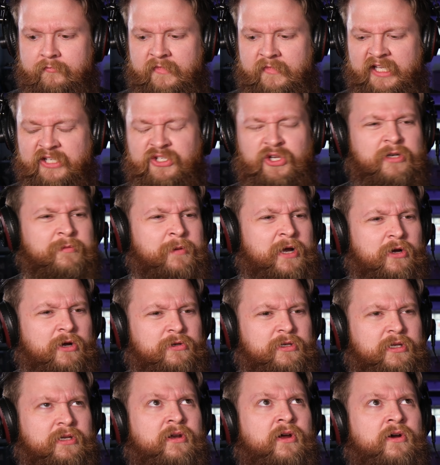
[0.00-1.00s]
He talked
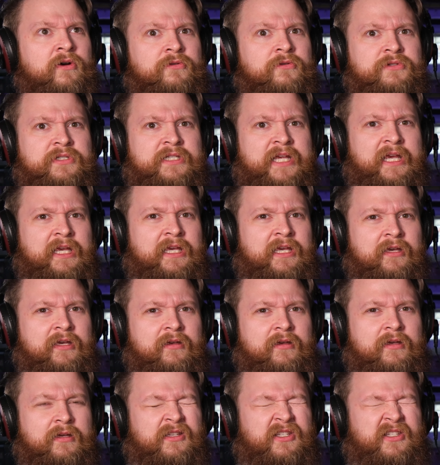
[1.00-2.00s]
about, you know,
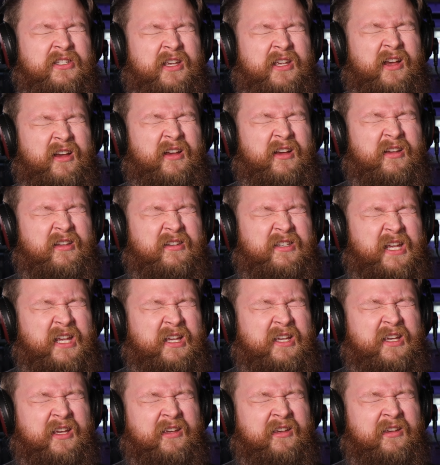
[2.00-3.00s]
taking his, uh,
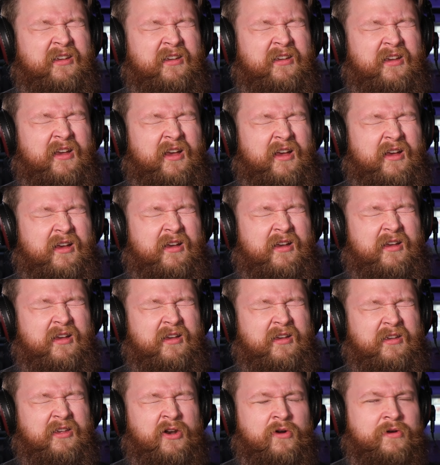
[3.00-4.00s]
taking,
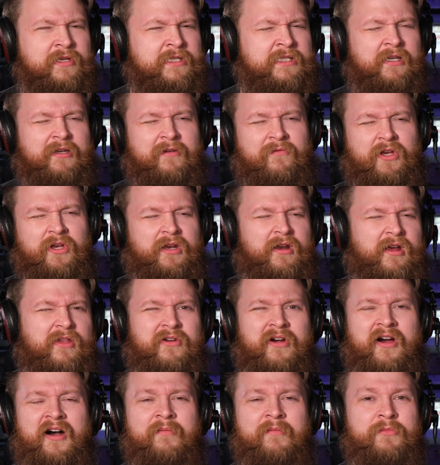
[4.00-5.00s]
uh, you know, his significant
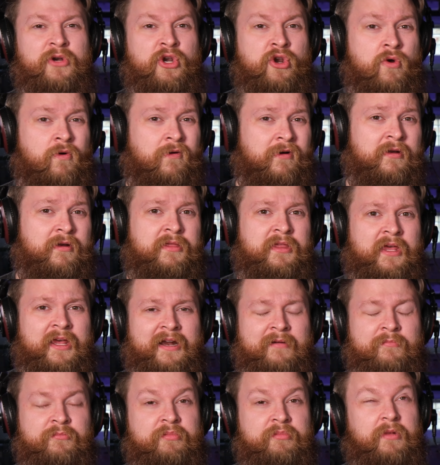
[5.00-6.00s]
other up north.
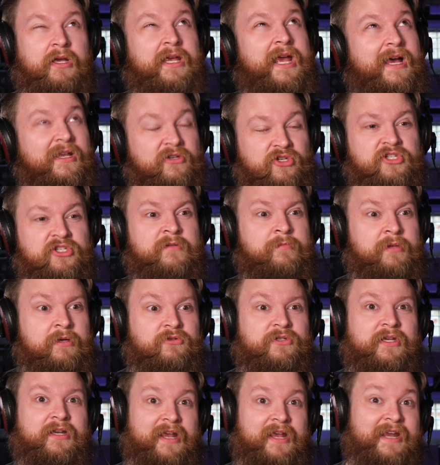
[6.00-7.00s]
And I, yeah, Justin
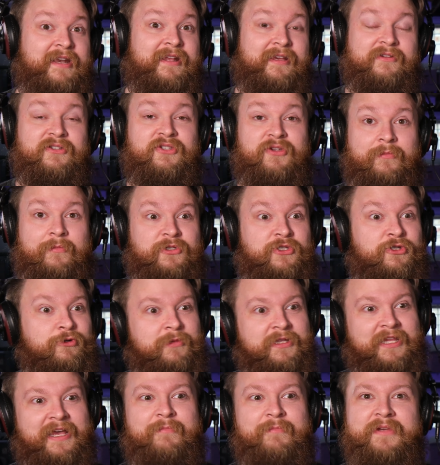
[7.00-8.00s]
Bieber's Canadian. So I'm
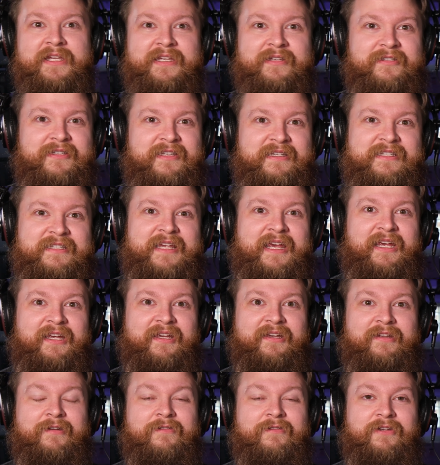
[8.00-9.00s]
assuming that means he's
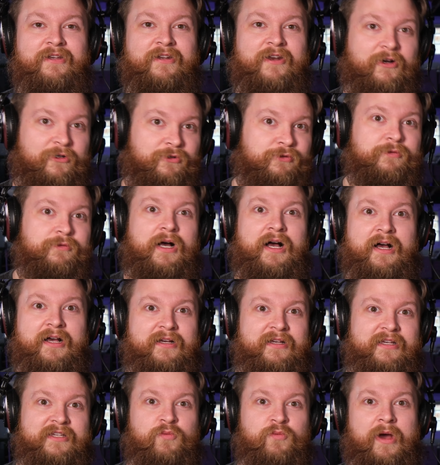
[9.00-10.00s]
taken, you know,
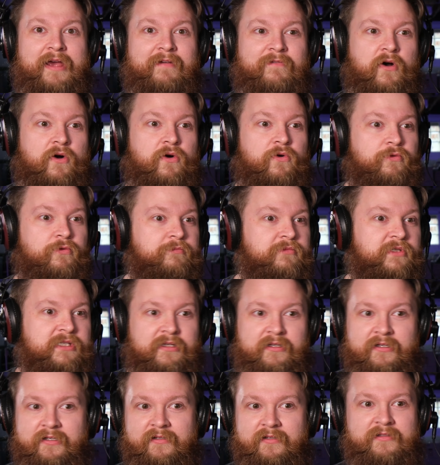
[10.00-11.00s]
uh, his wife home
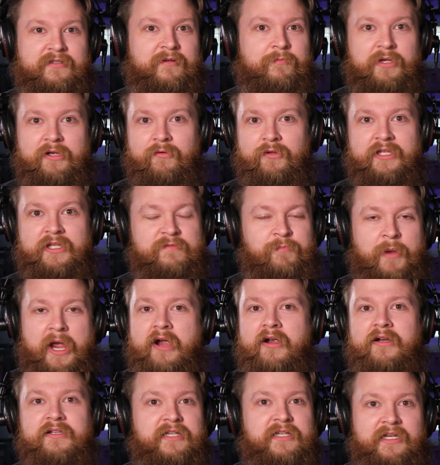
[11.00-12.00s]
to, to be with his
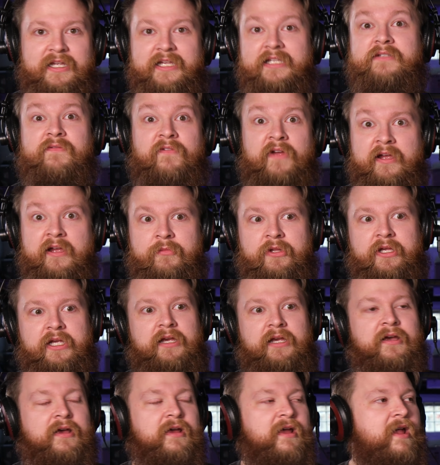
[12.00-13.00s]
parents and his
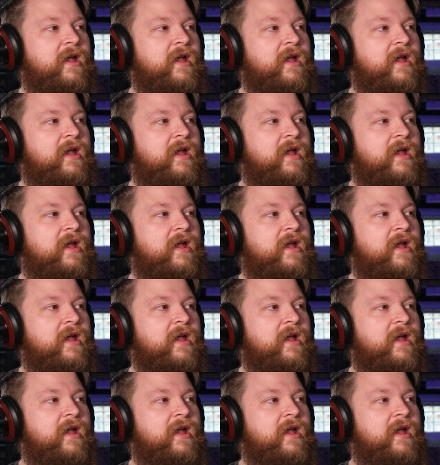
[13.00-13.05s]
family.